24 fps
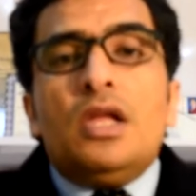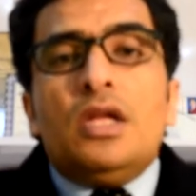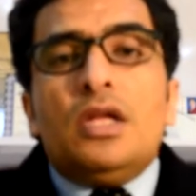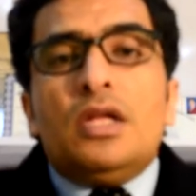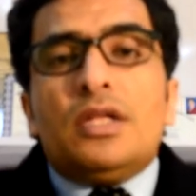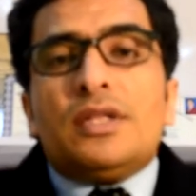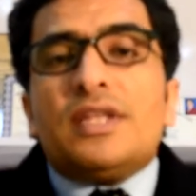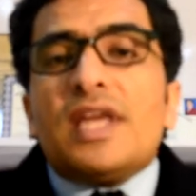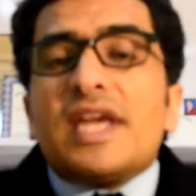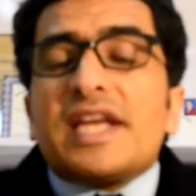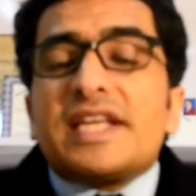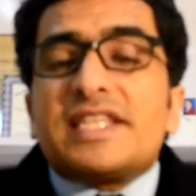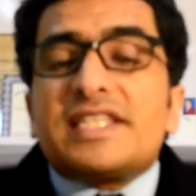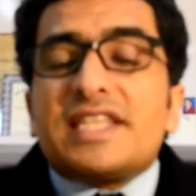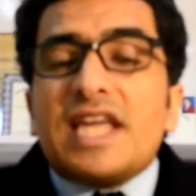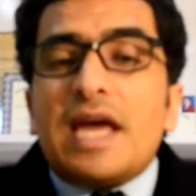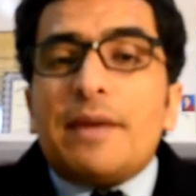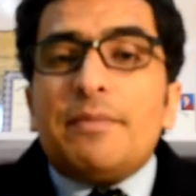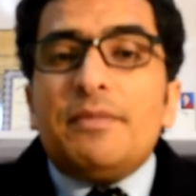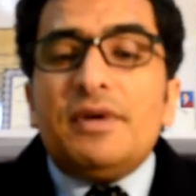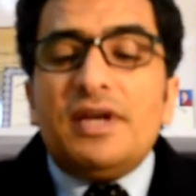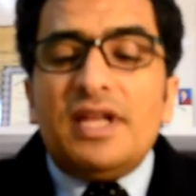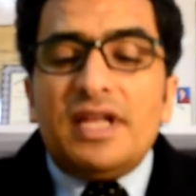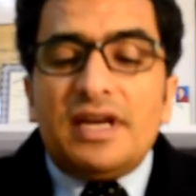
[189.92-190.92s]
The
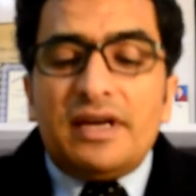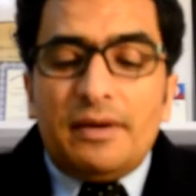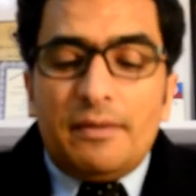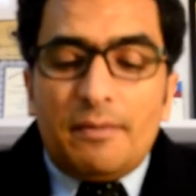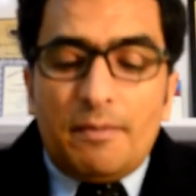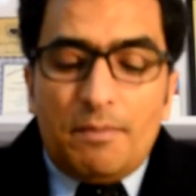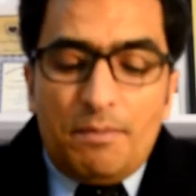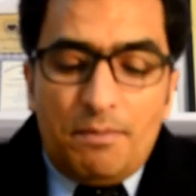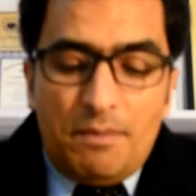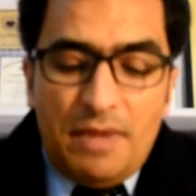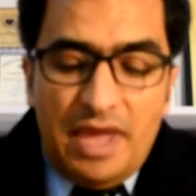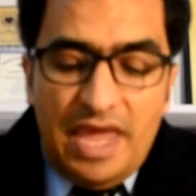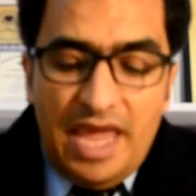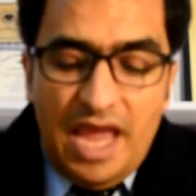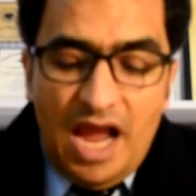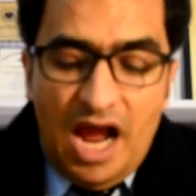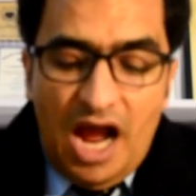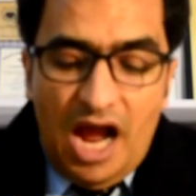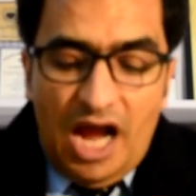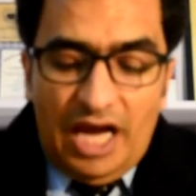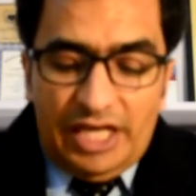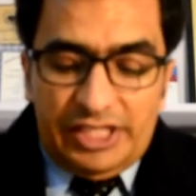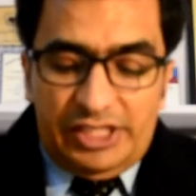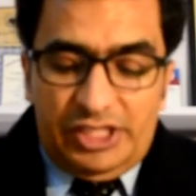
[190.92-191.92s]
examiner may
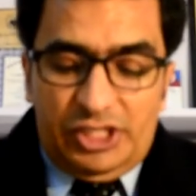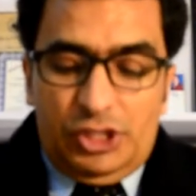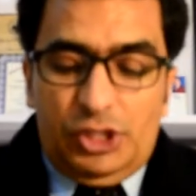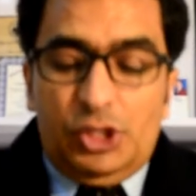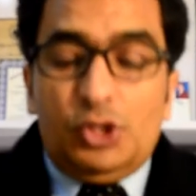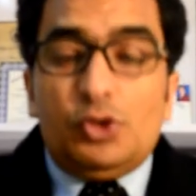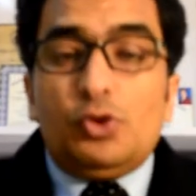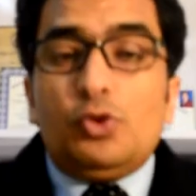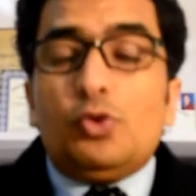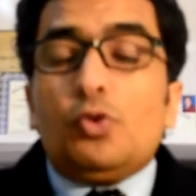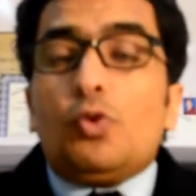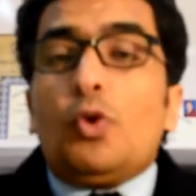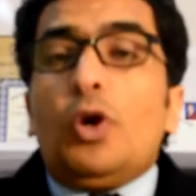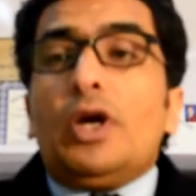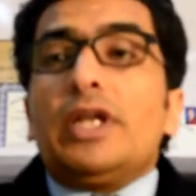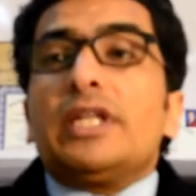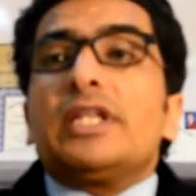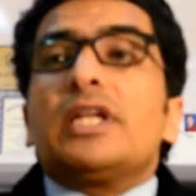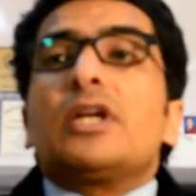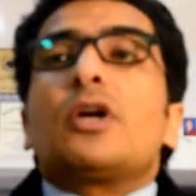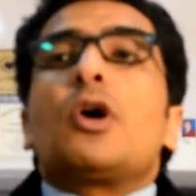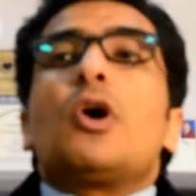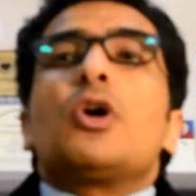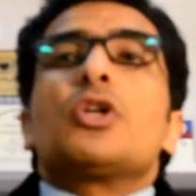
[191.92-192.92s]
ask you, what
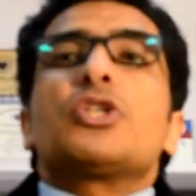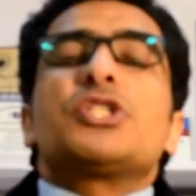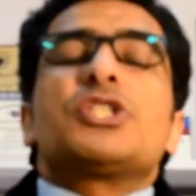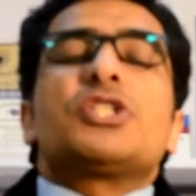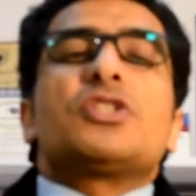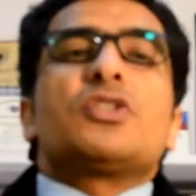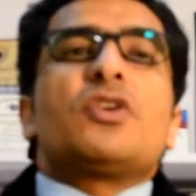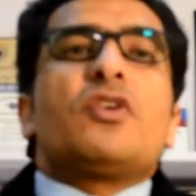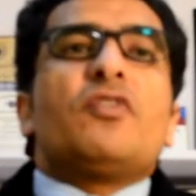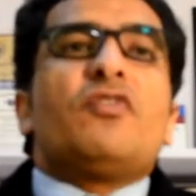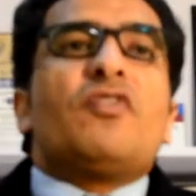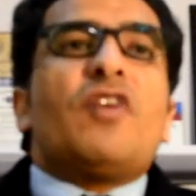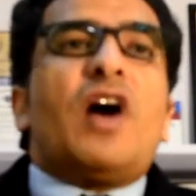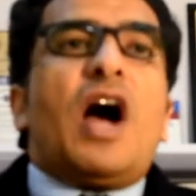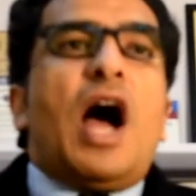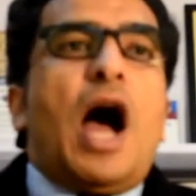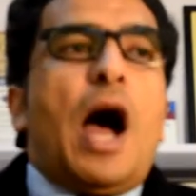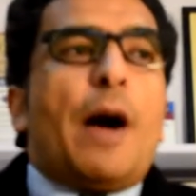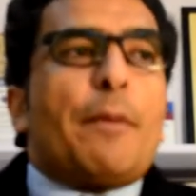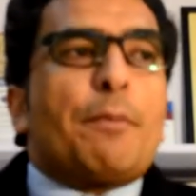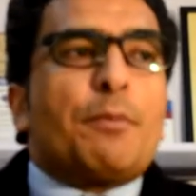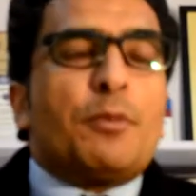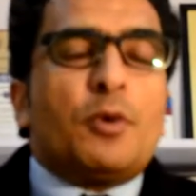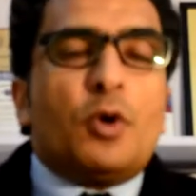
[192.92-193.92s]
are the causes of
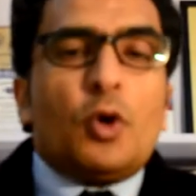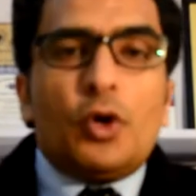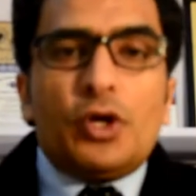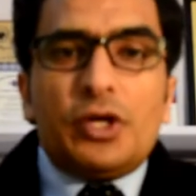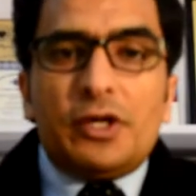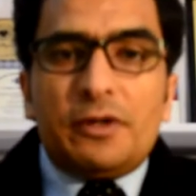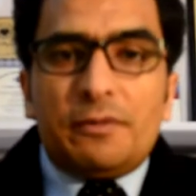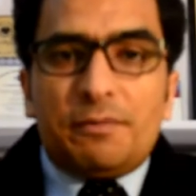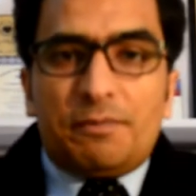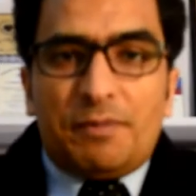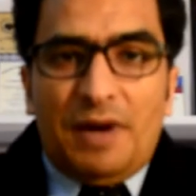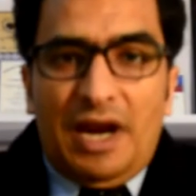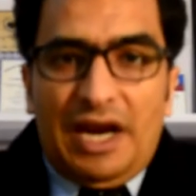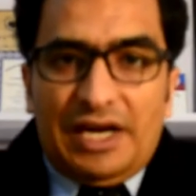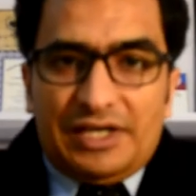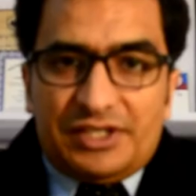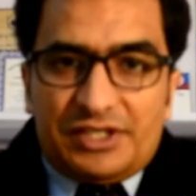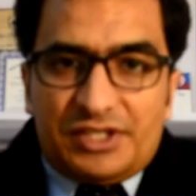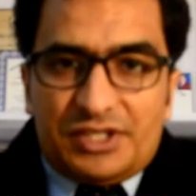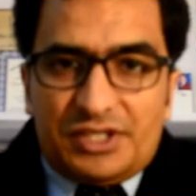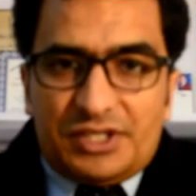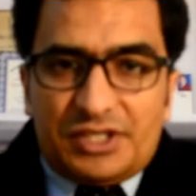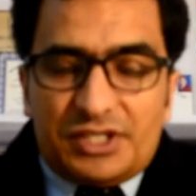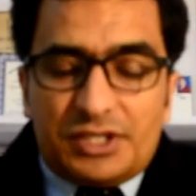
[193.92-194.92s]
upgoing
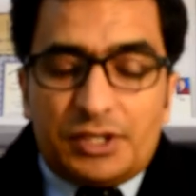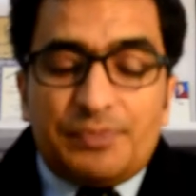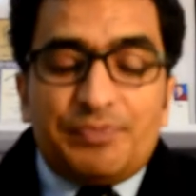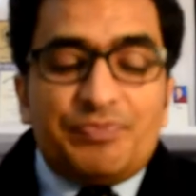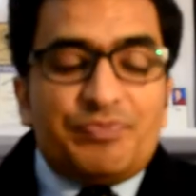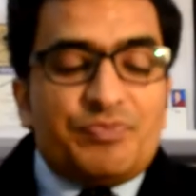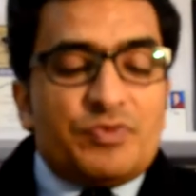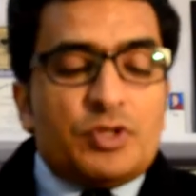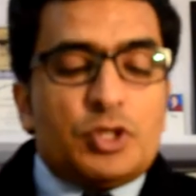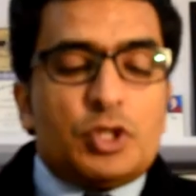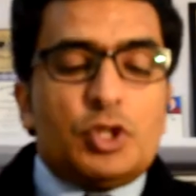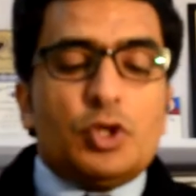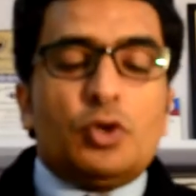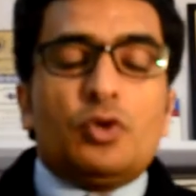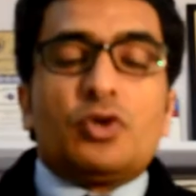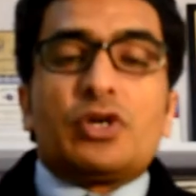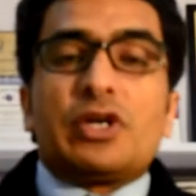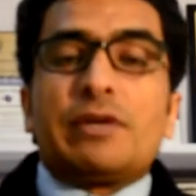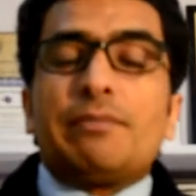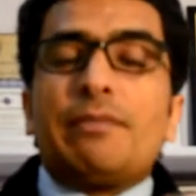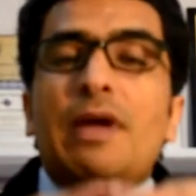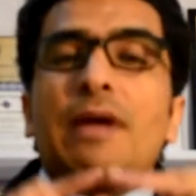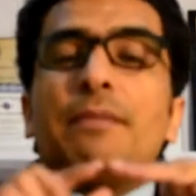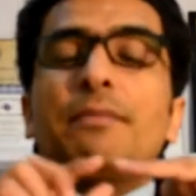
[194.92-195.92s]
plantars? So
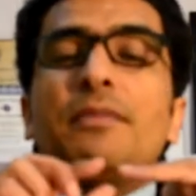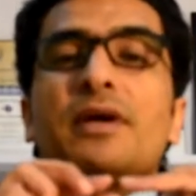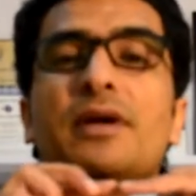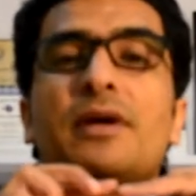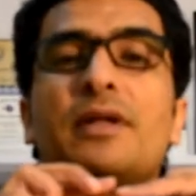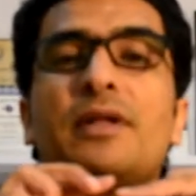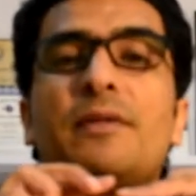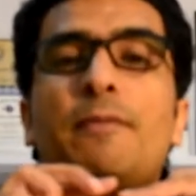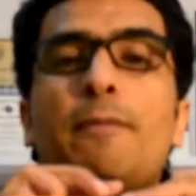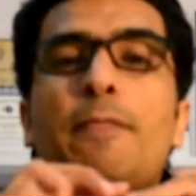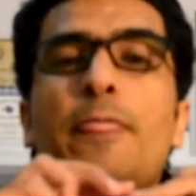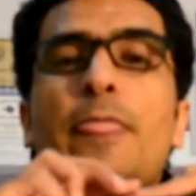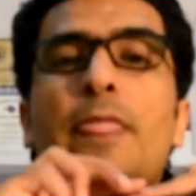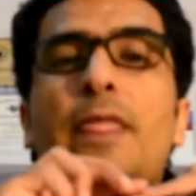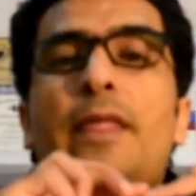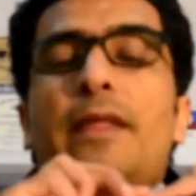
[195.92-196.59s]
remember,